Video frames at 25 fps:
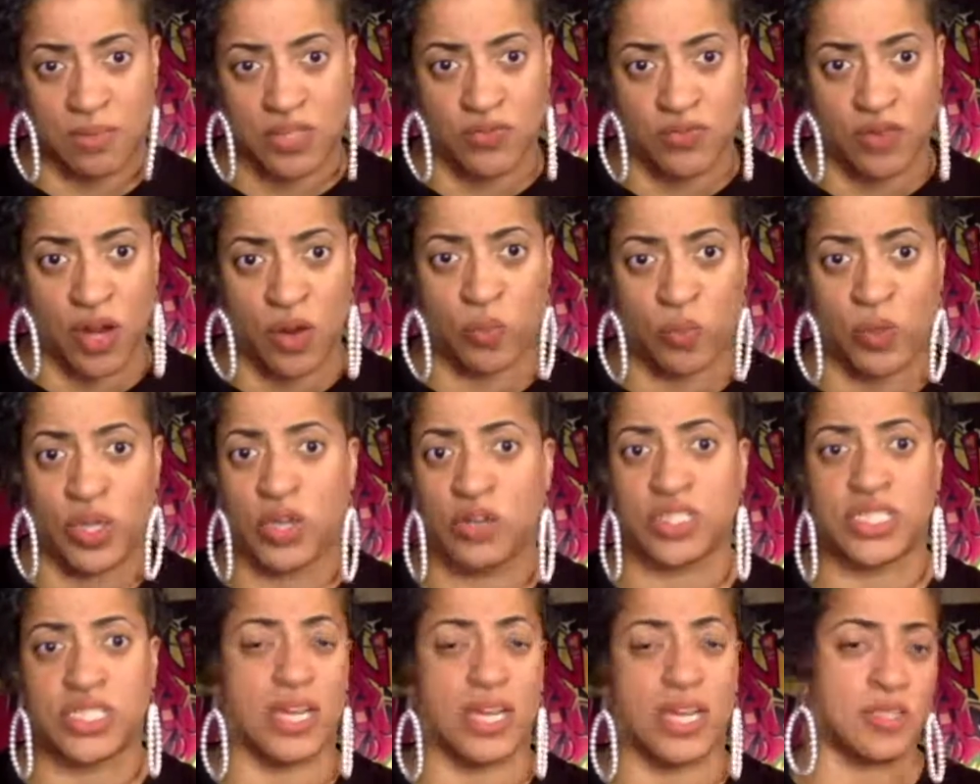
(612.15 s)
of our
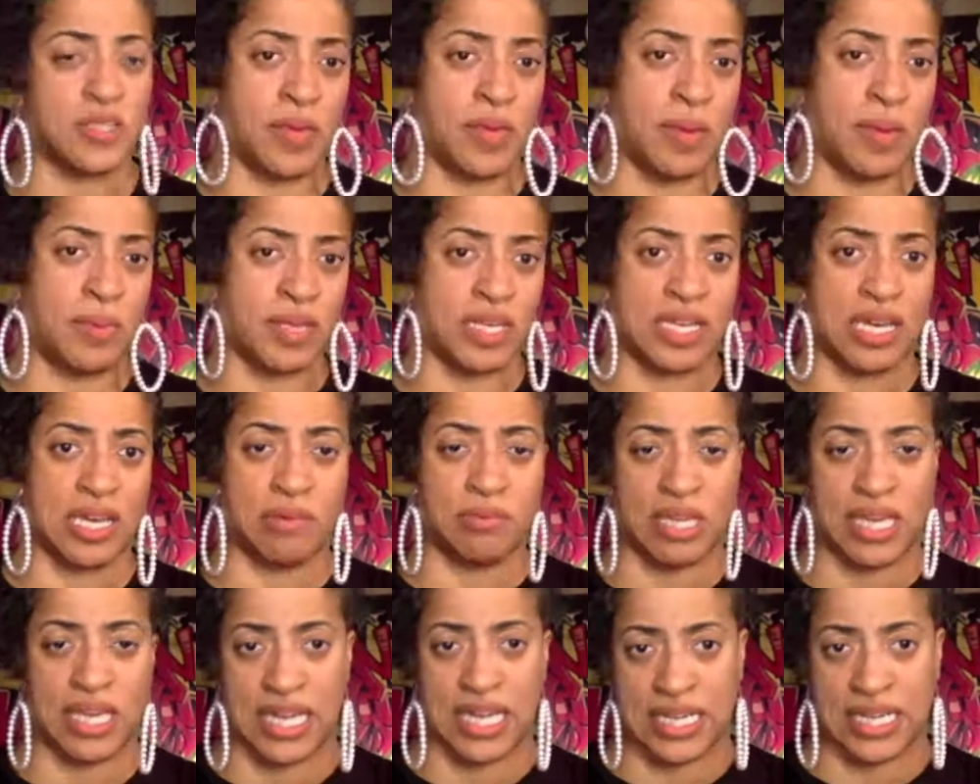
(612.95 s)
wheelchairs being able to come
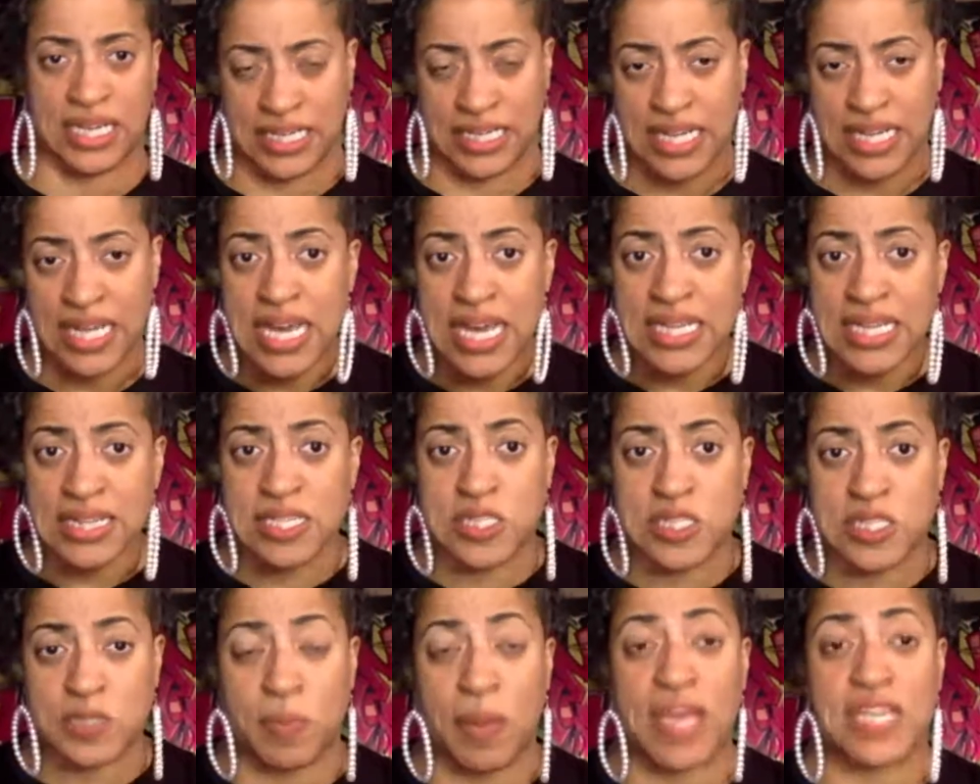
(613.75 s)
in and the
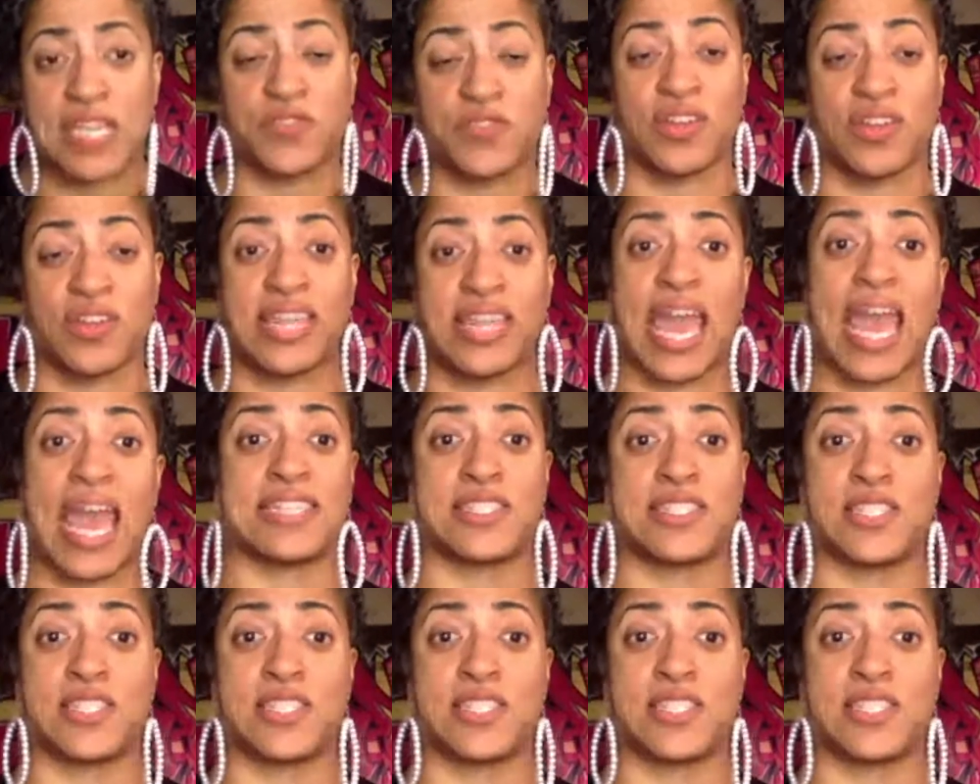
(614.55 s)
space for that?